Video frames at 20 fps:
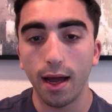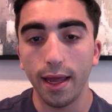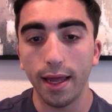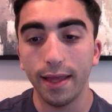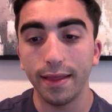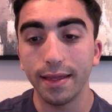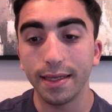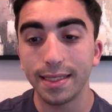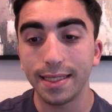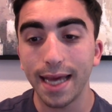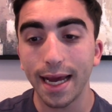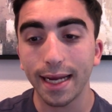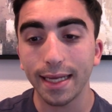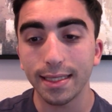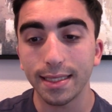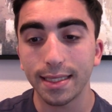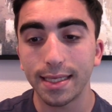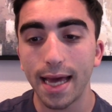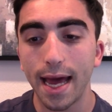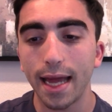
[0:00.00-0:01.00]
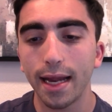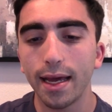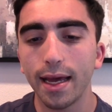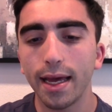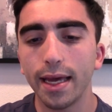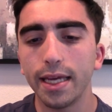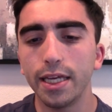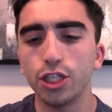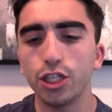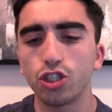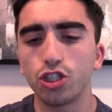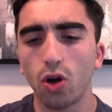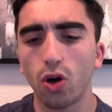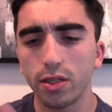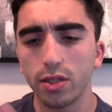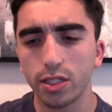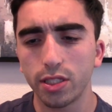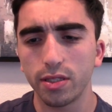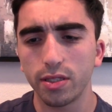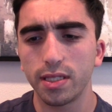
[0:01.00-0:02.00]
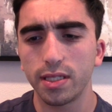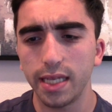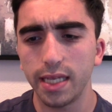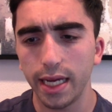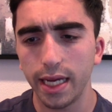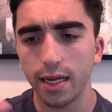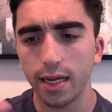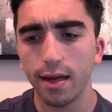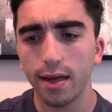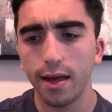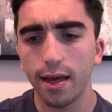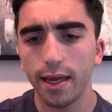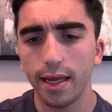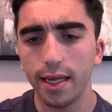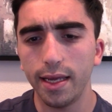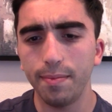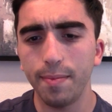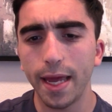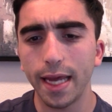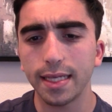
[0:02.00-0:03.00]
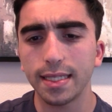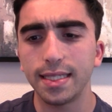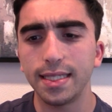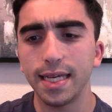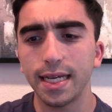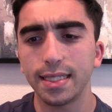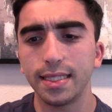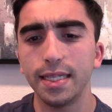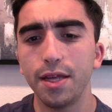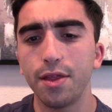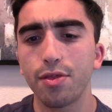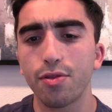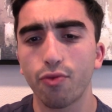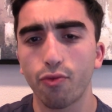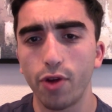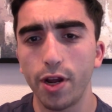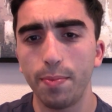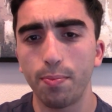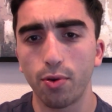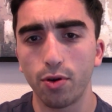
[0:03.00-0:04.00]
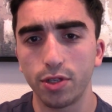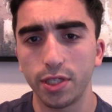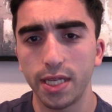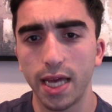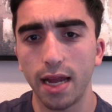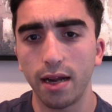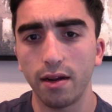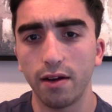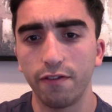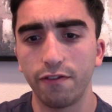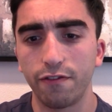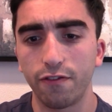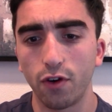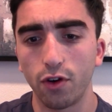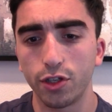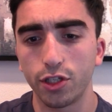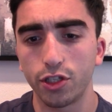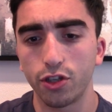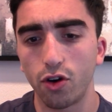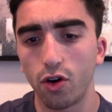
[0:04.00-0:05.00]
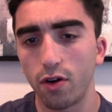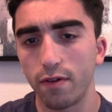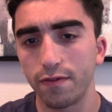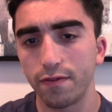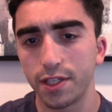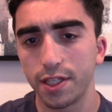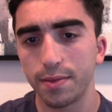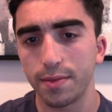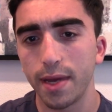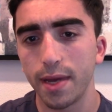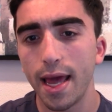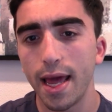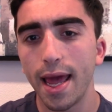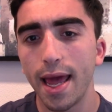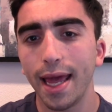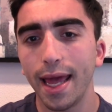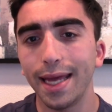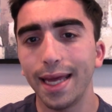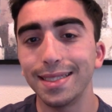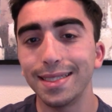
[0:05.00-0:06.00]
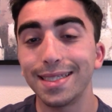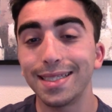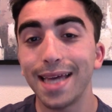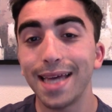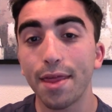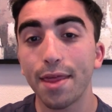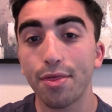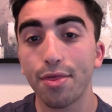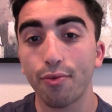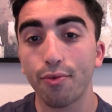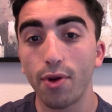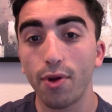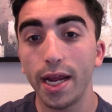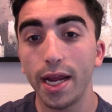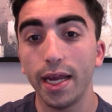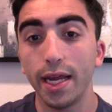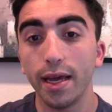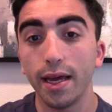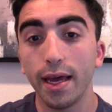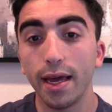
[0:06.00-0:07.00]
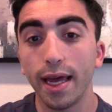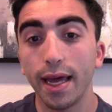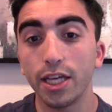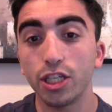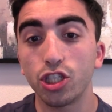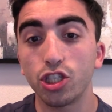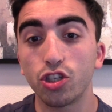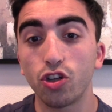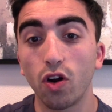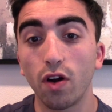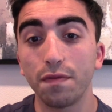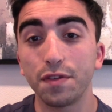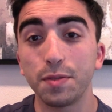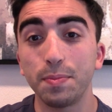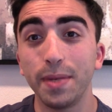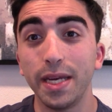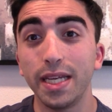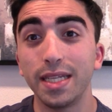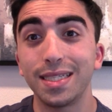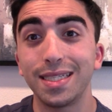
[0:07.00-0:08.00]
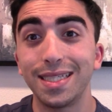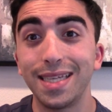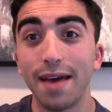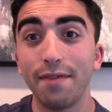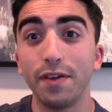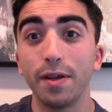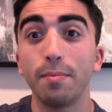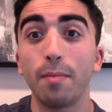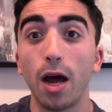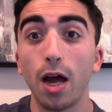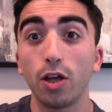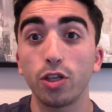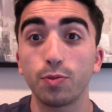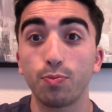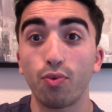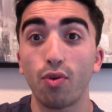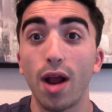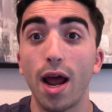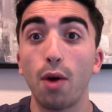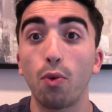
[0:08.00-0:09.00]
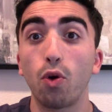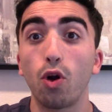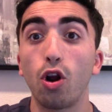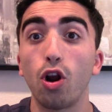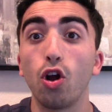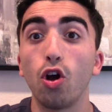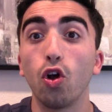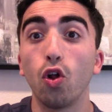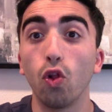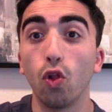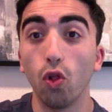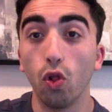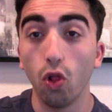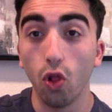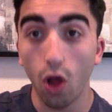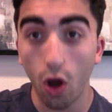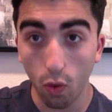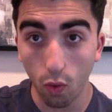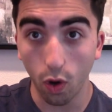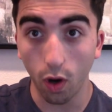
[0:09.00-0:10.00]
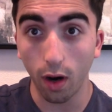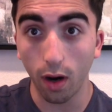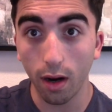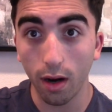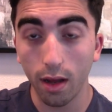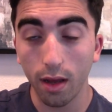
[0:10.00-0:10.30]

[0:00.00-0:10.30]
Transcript: In the second set, he starts to see it. He makes 63% of first serves. In set three, his serve speed 7 miles per hour lower.